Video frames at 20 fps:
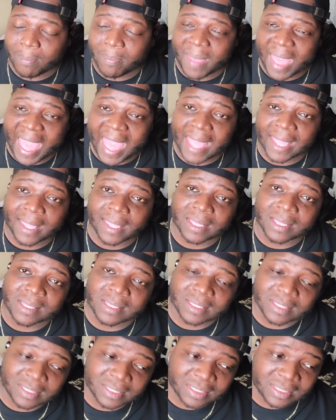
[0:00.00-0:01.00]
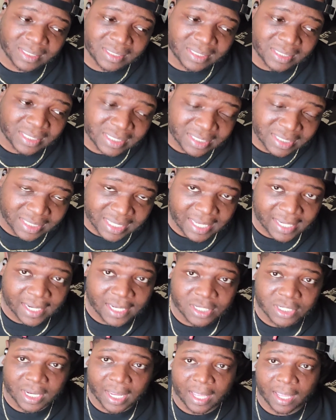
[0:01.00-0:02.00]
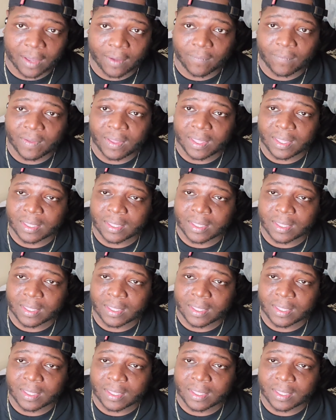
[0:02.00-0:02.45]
back to Signature Health.